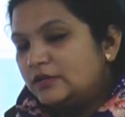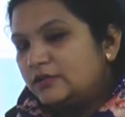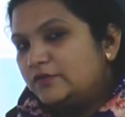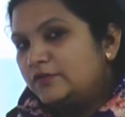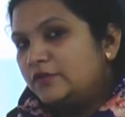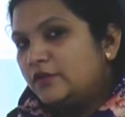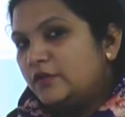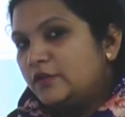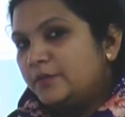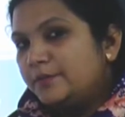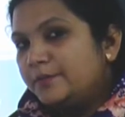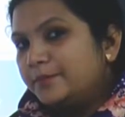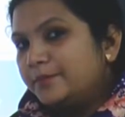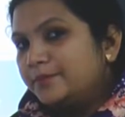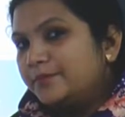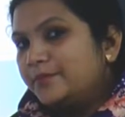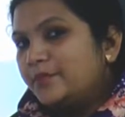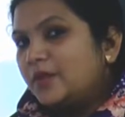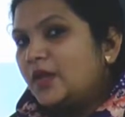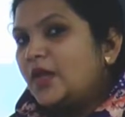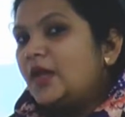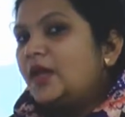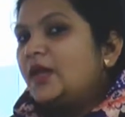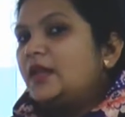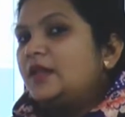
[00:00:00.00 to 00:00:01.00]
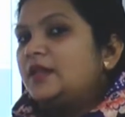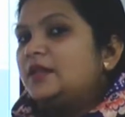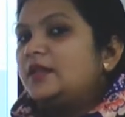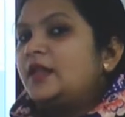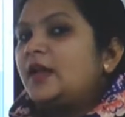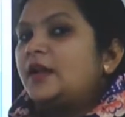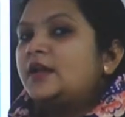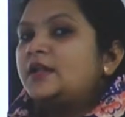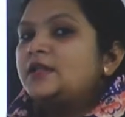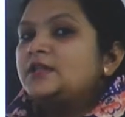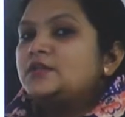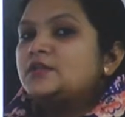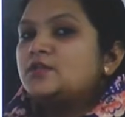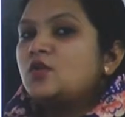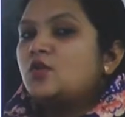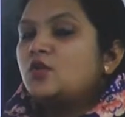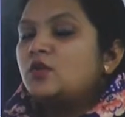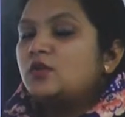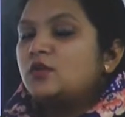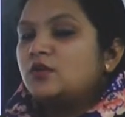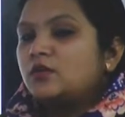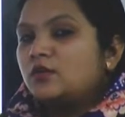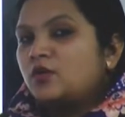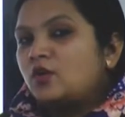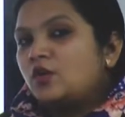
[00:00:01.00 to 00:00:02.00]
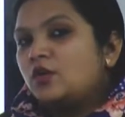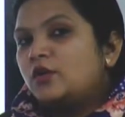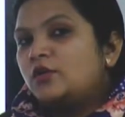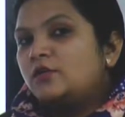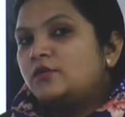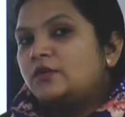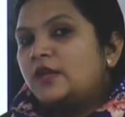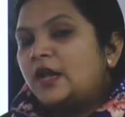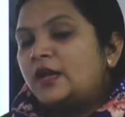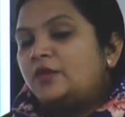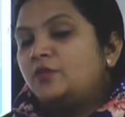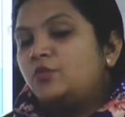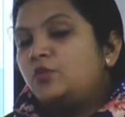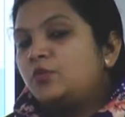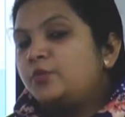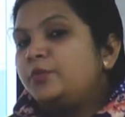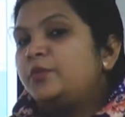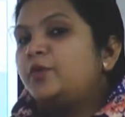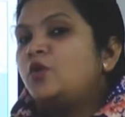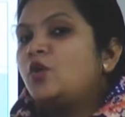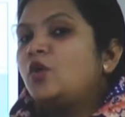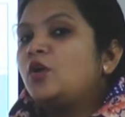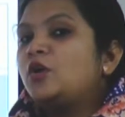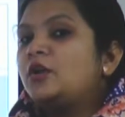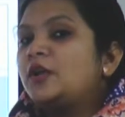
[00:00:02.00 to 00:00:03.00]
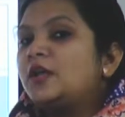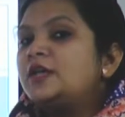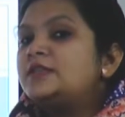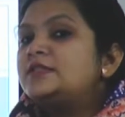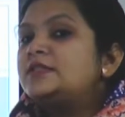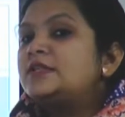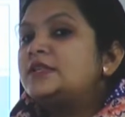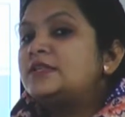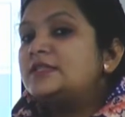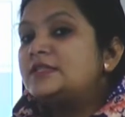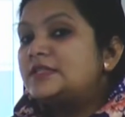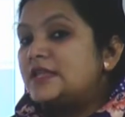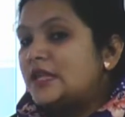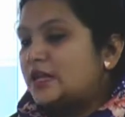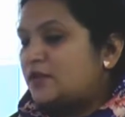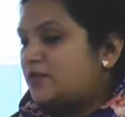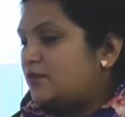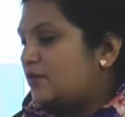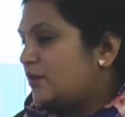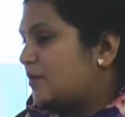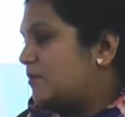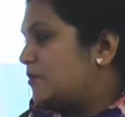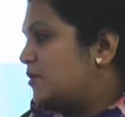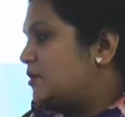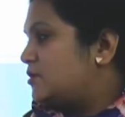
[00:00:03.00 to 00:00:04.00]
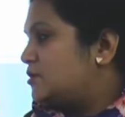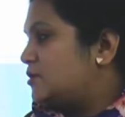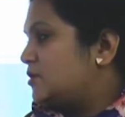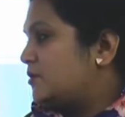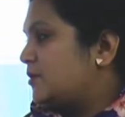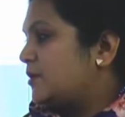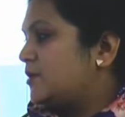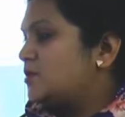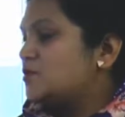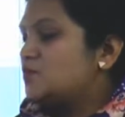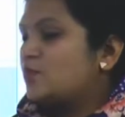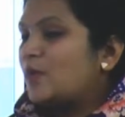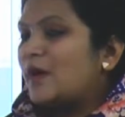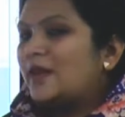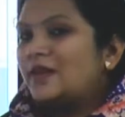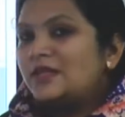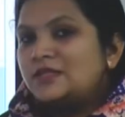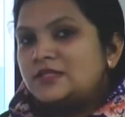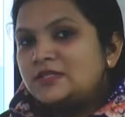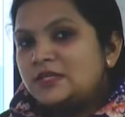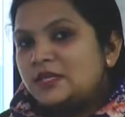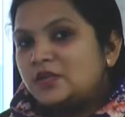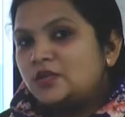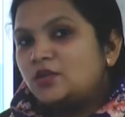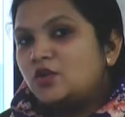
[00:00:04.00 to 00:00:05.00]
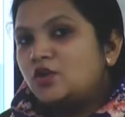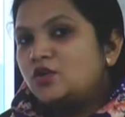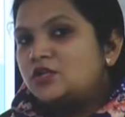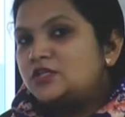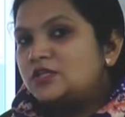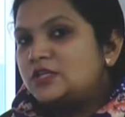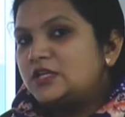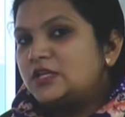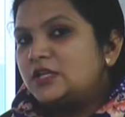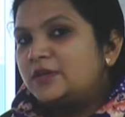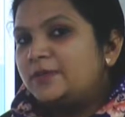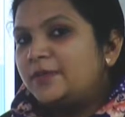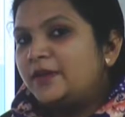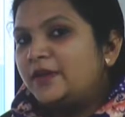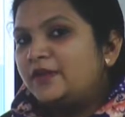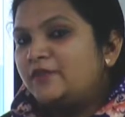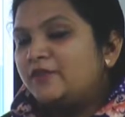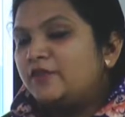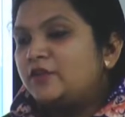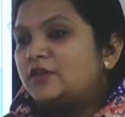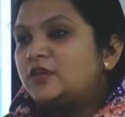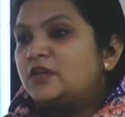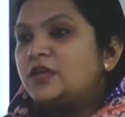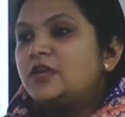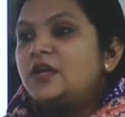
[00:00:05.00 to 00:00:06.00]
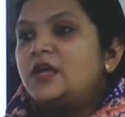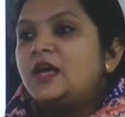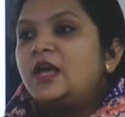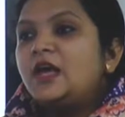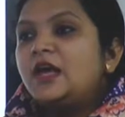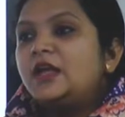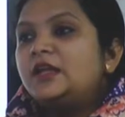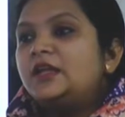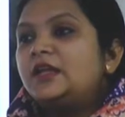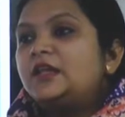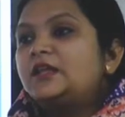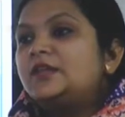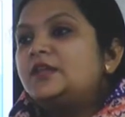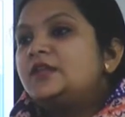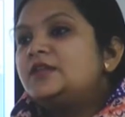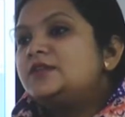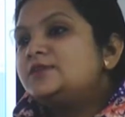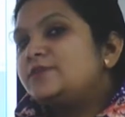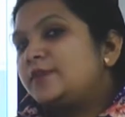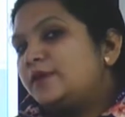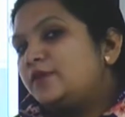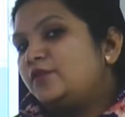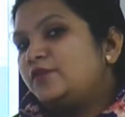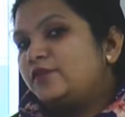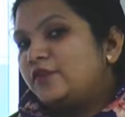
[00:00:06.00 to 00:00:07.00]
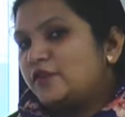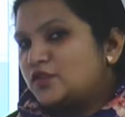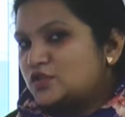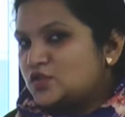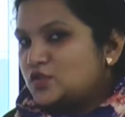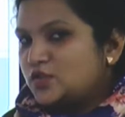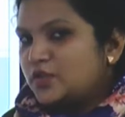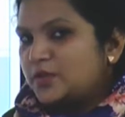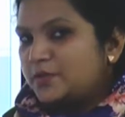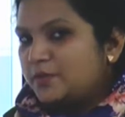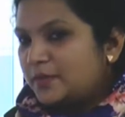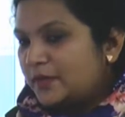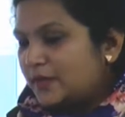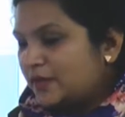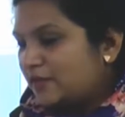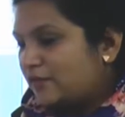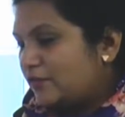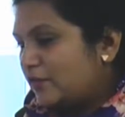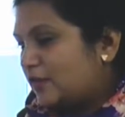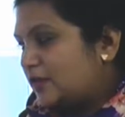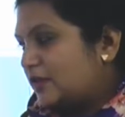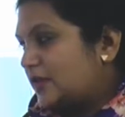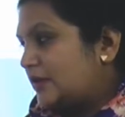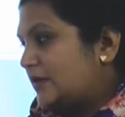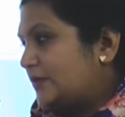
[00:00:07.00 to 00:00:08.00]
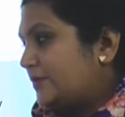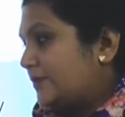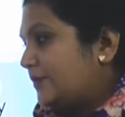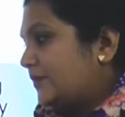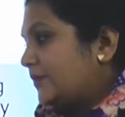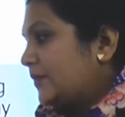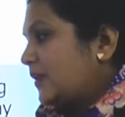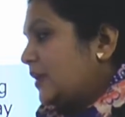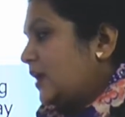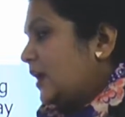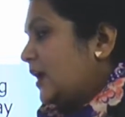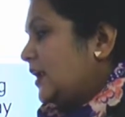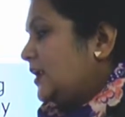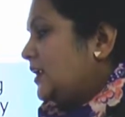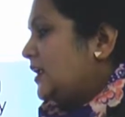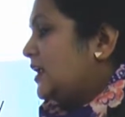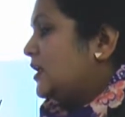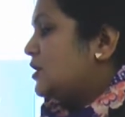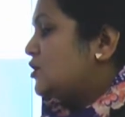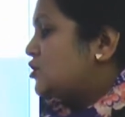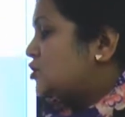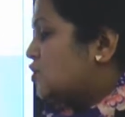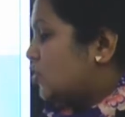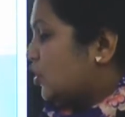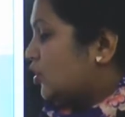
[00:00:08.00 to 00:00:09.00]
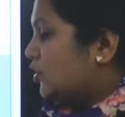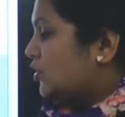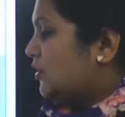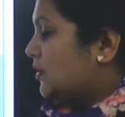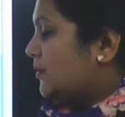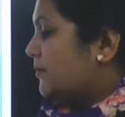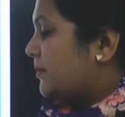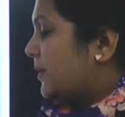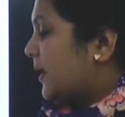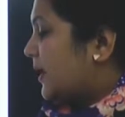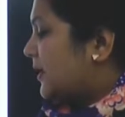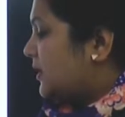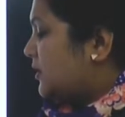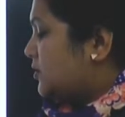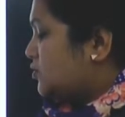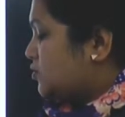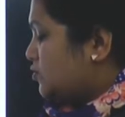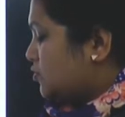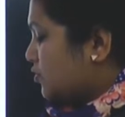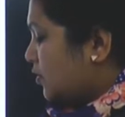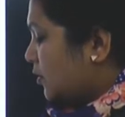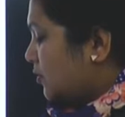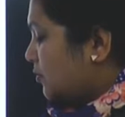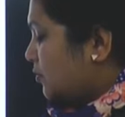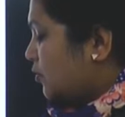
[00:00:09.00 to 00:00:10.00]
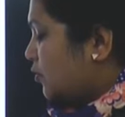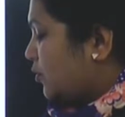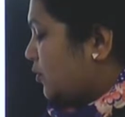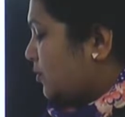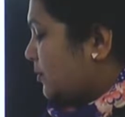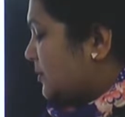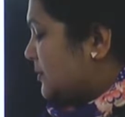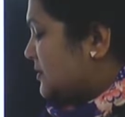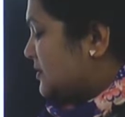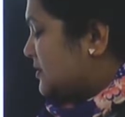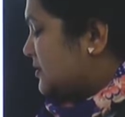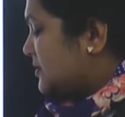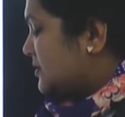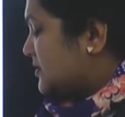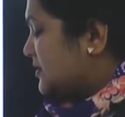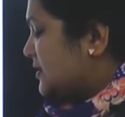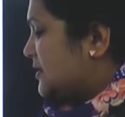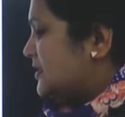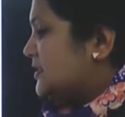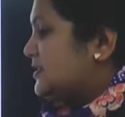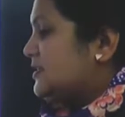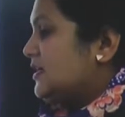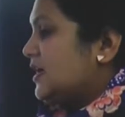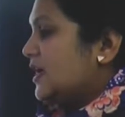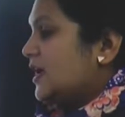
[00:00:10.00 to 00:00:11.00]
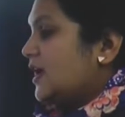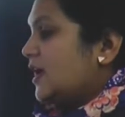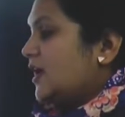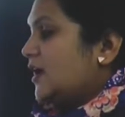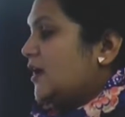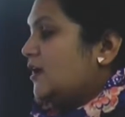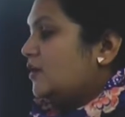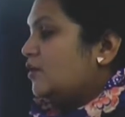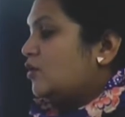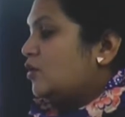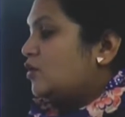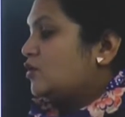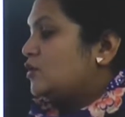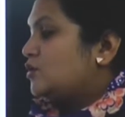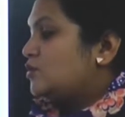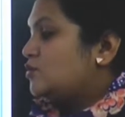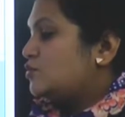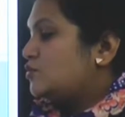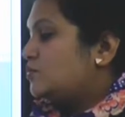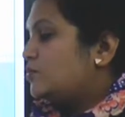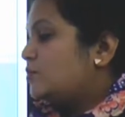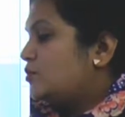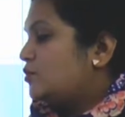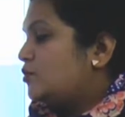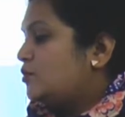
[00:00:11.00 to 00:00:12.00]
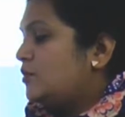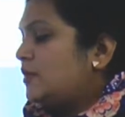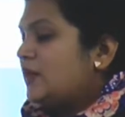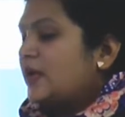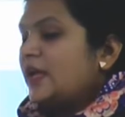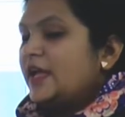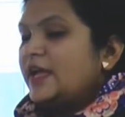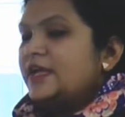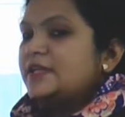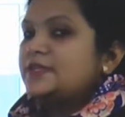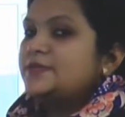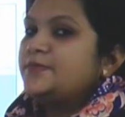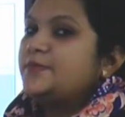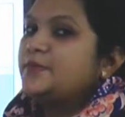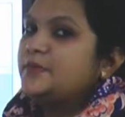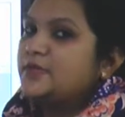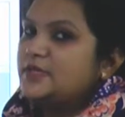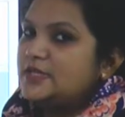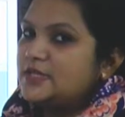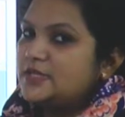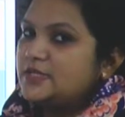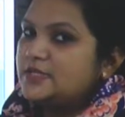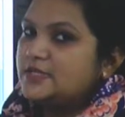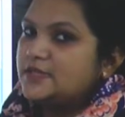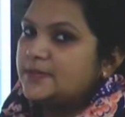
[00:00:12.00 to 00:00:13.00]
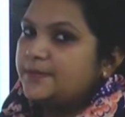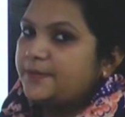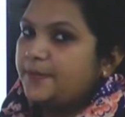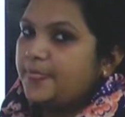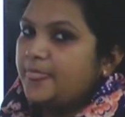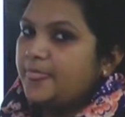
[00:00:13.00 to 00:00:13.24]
firm, that would be called as concentric merger, because one is technological benefited, another is manufacturing benefited. Right? In short, combining two or more businesses in order to pool expertise.